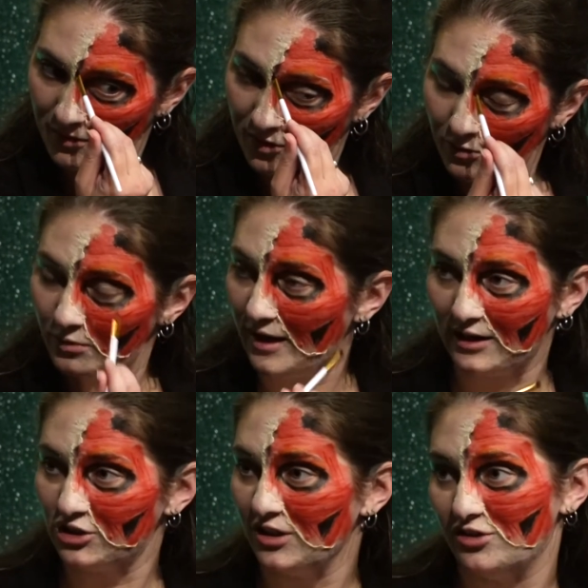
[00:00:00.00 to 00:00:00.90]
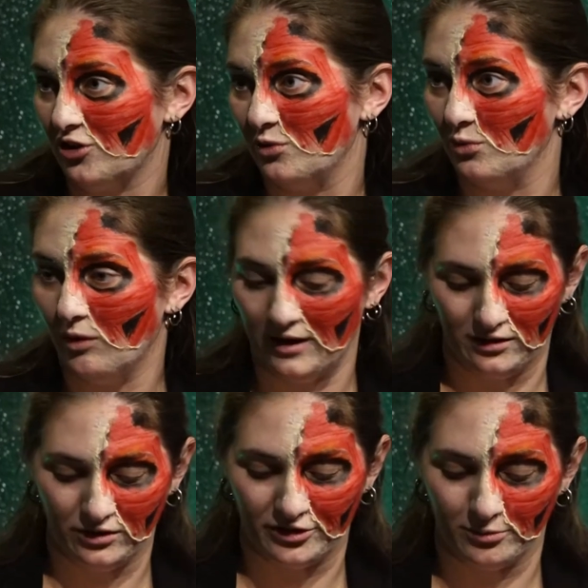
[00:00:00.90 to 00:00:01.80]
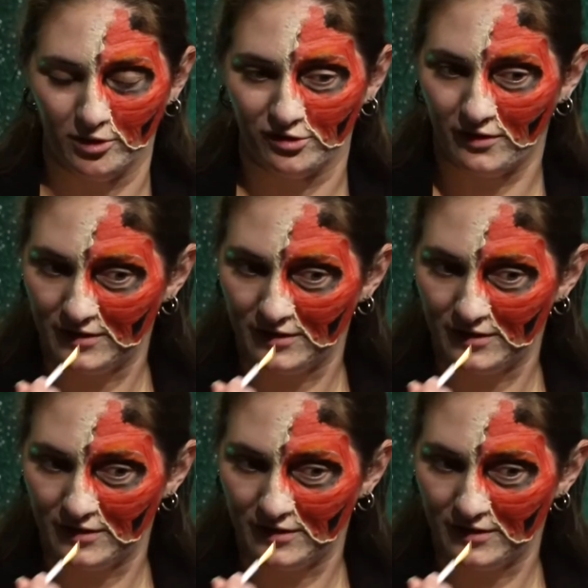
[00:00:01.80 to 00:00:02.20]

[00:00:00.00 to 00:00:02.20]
you actually don't want glitter most of the